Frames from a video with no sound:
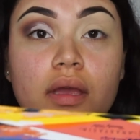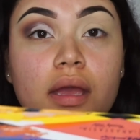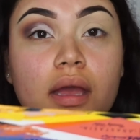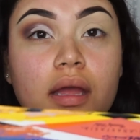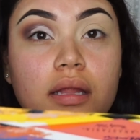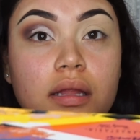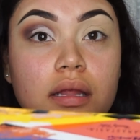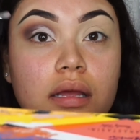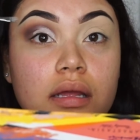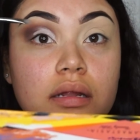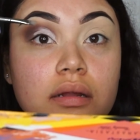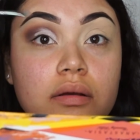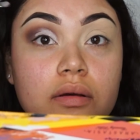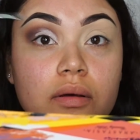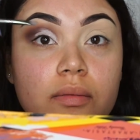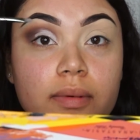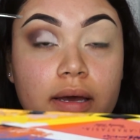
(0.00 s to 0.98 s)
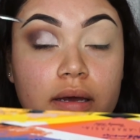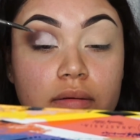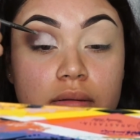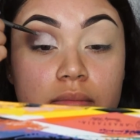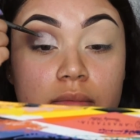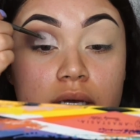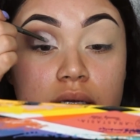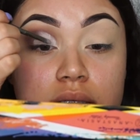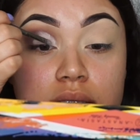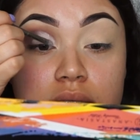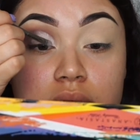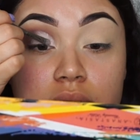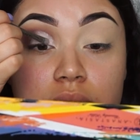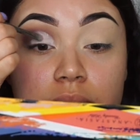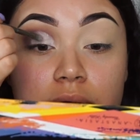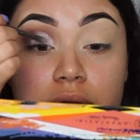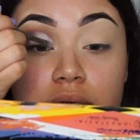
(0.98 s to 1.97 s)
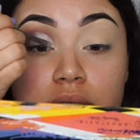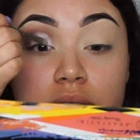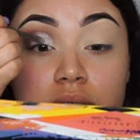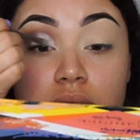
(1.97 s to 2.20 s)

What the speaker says: And then I'll go back with my concealer brush.